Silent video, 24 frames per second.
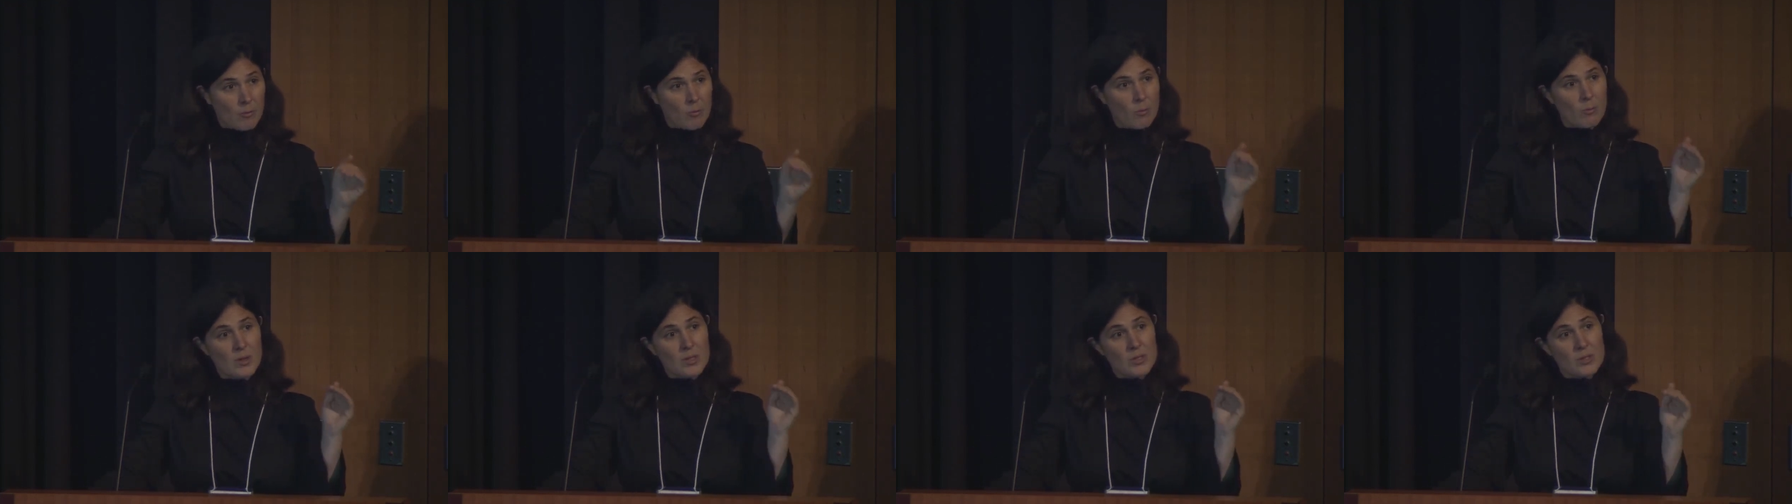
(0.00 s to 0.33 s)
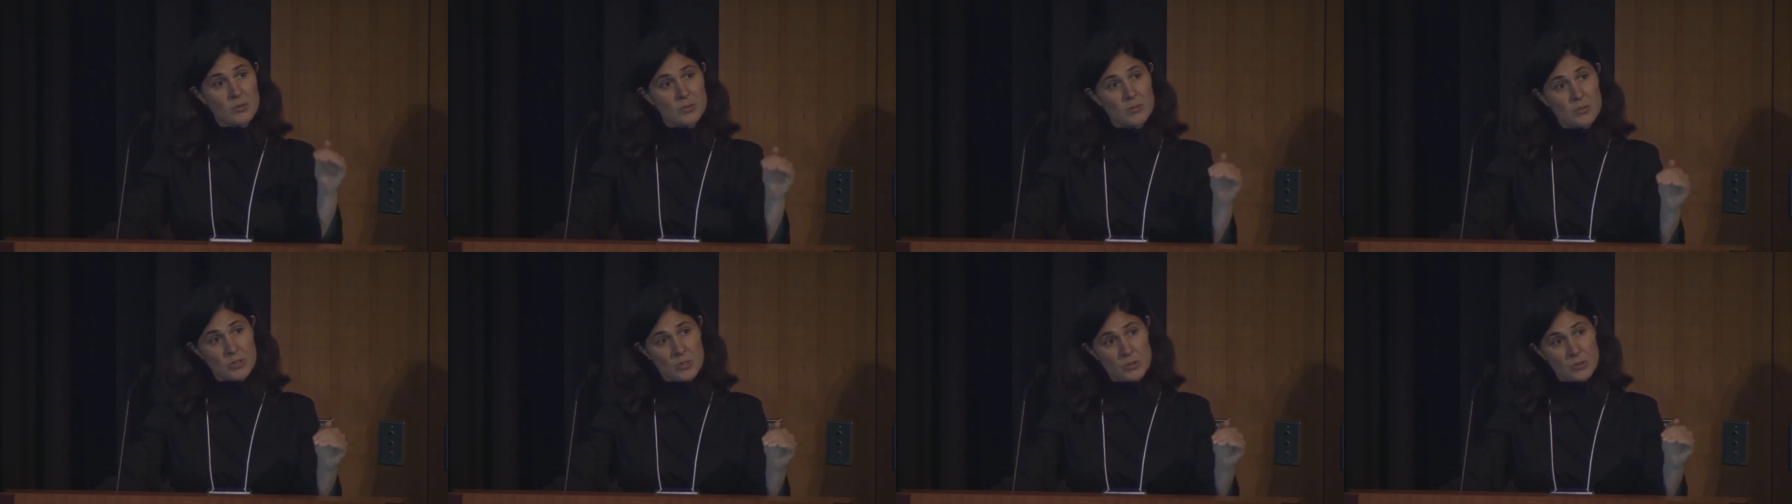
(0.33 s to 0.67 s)
when you
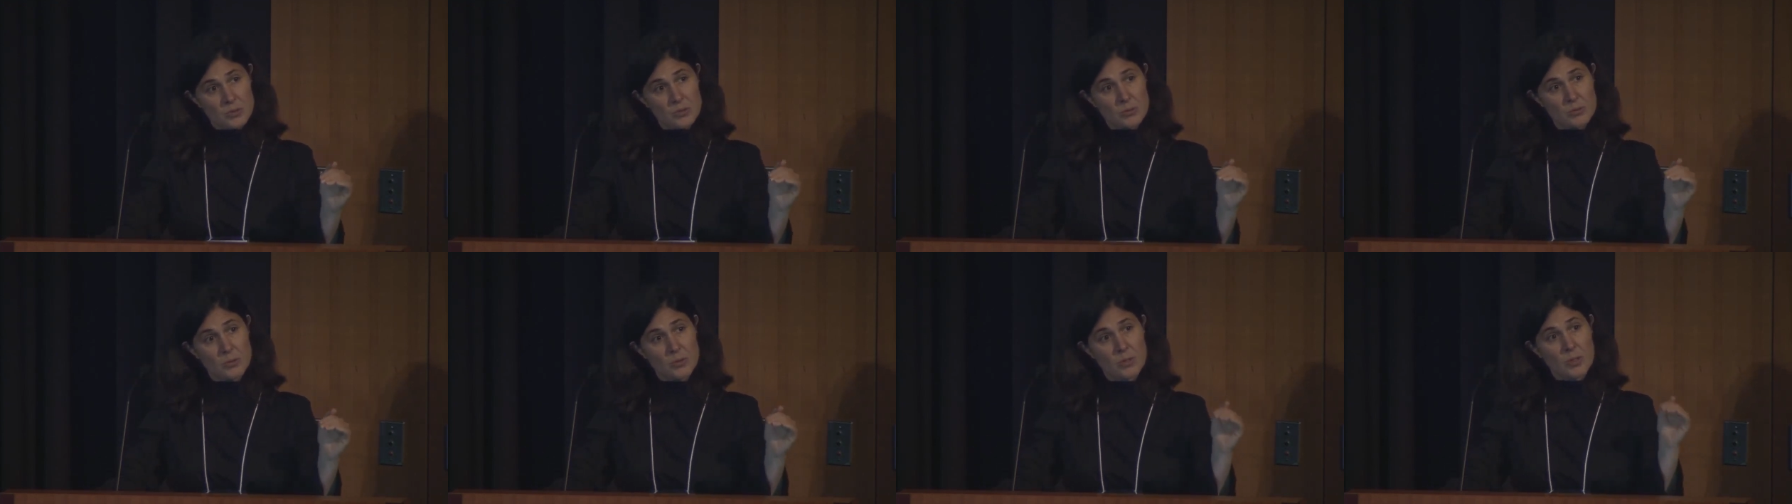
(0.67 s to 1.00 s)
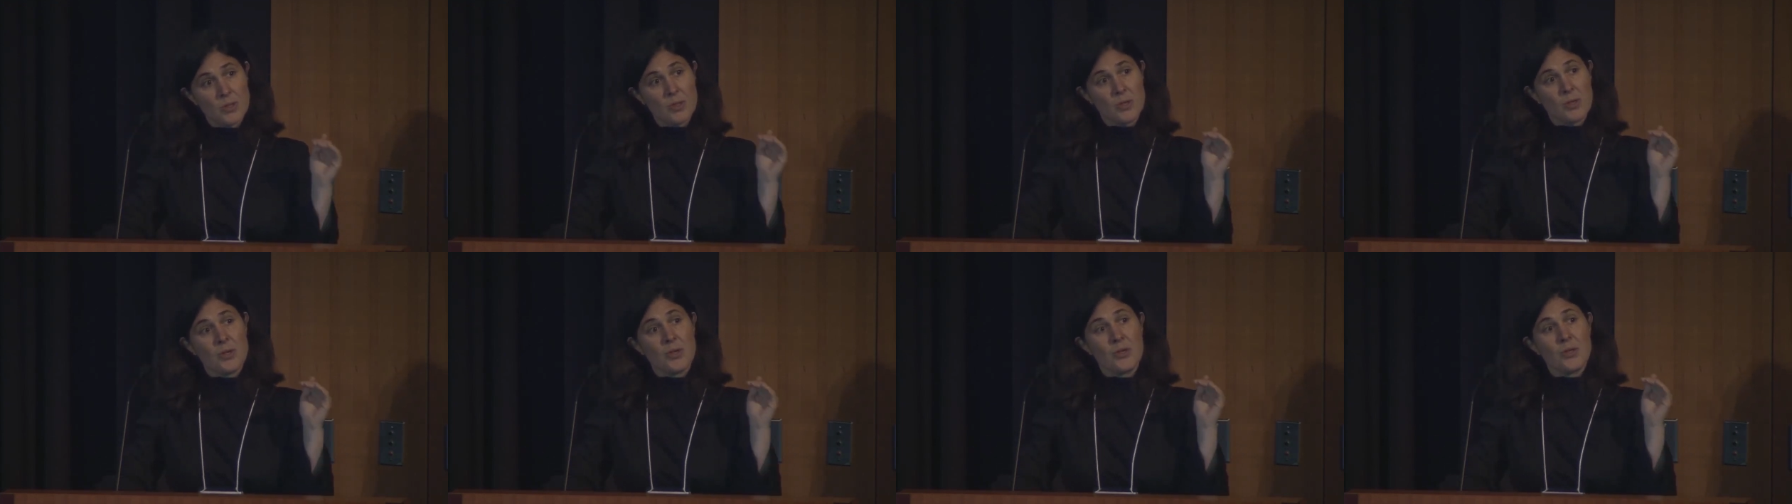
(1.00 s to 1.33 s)
do
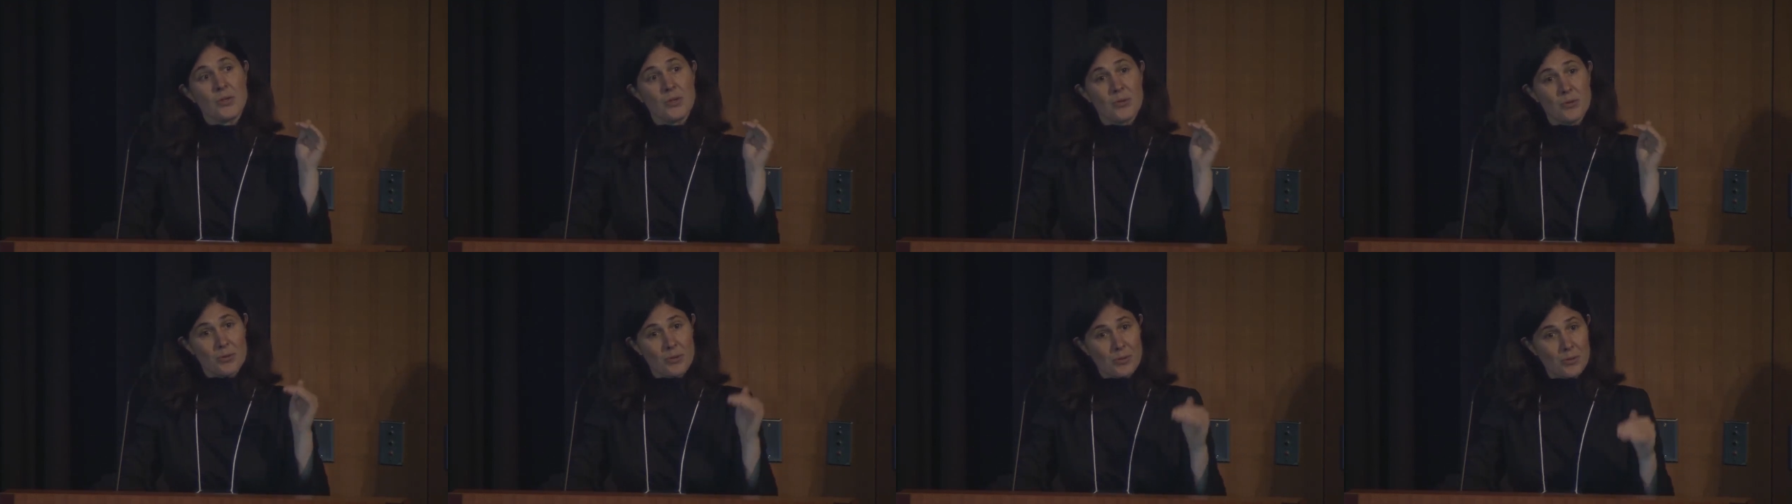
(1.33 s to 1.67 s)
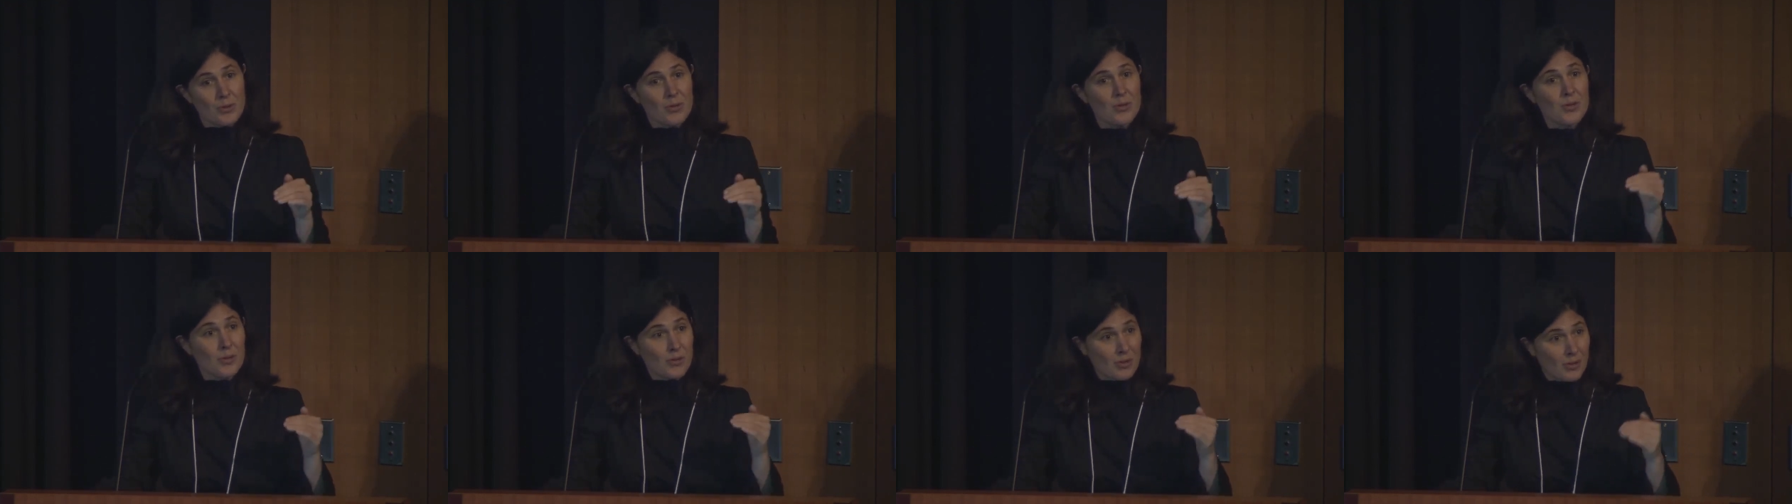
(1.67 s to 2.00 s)

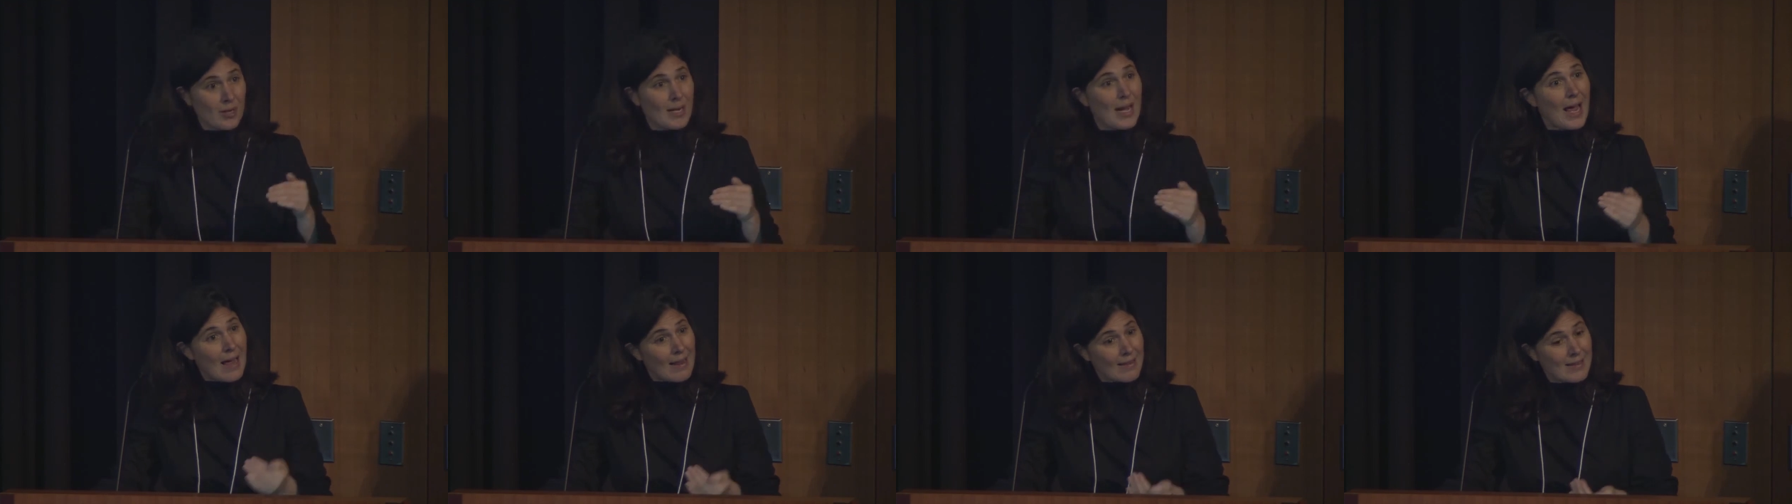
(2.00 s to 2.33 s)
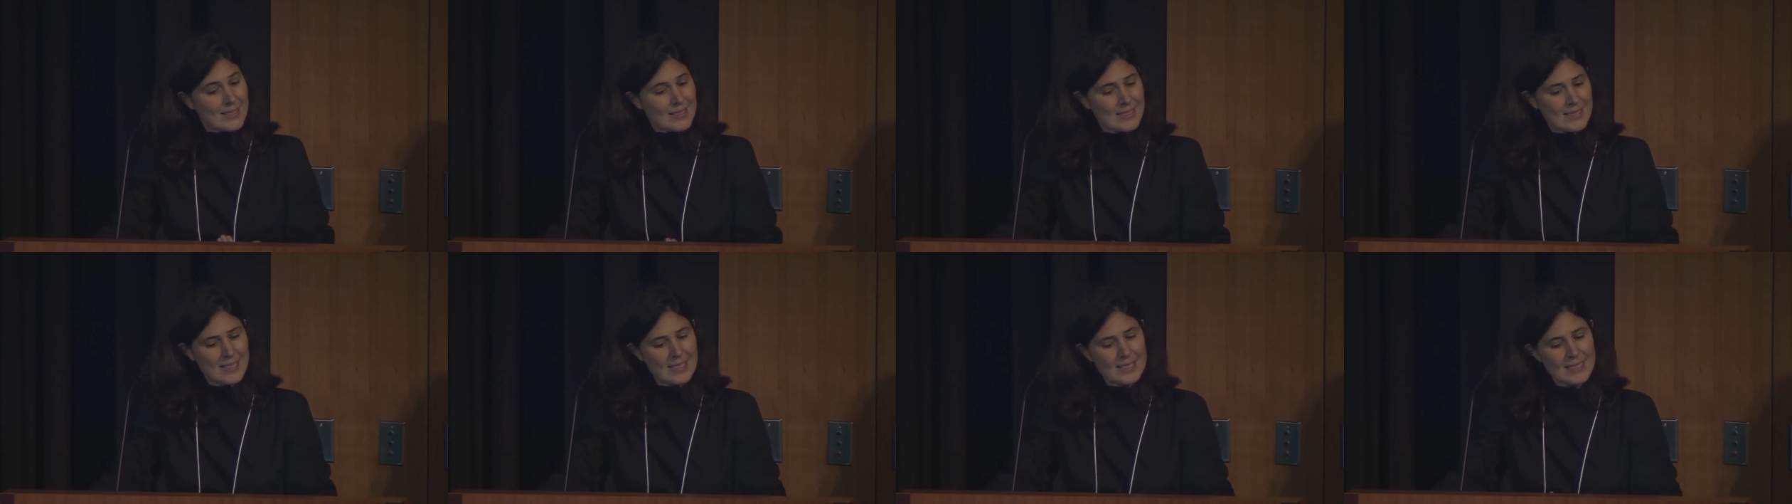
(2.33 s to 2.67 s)
your
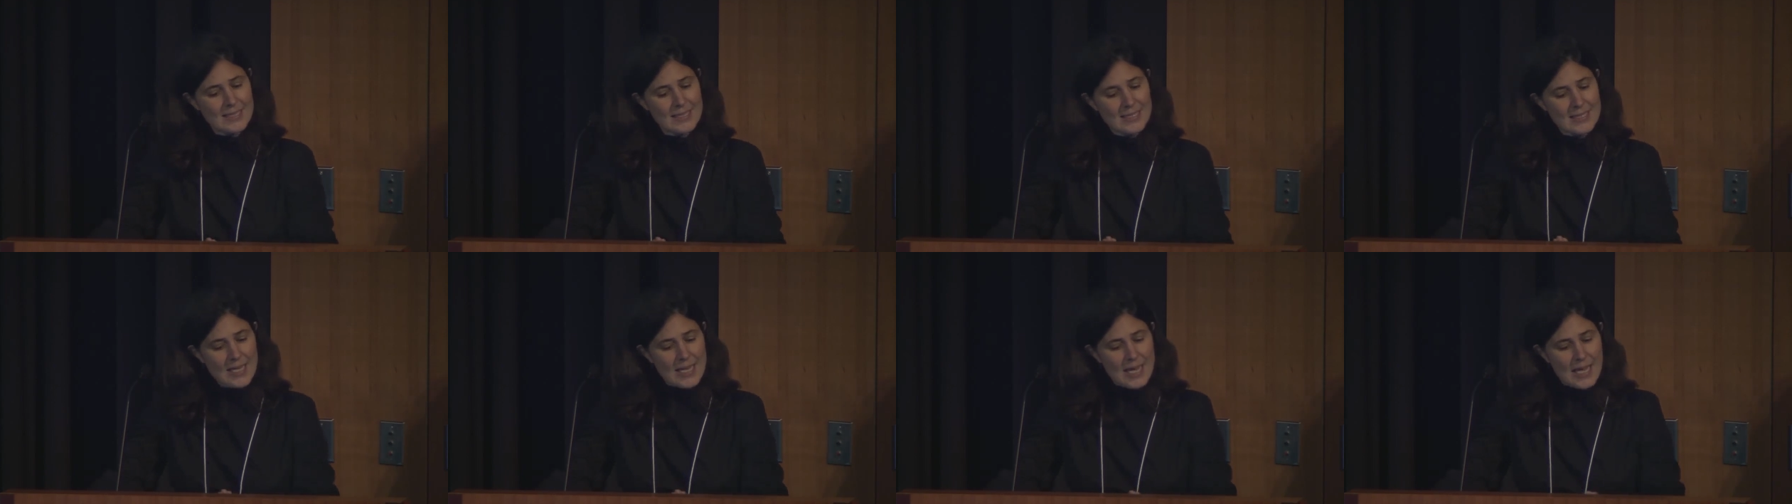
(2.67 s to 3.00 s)
analysis.